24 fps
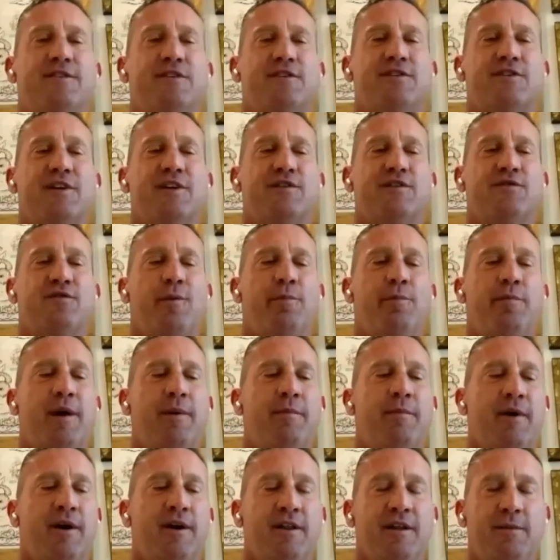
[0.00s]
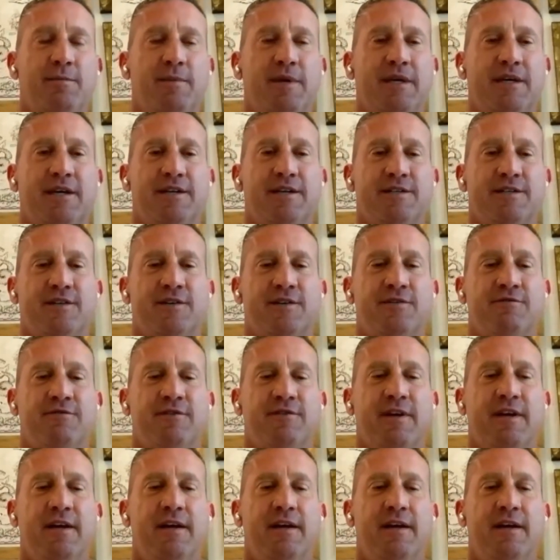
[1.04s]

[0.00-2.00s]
successful primarily because of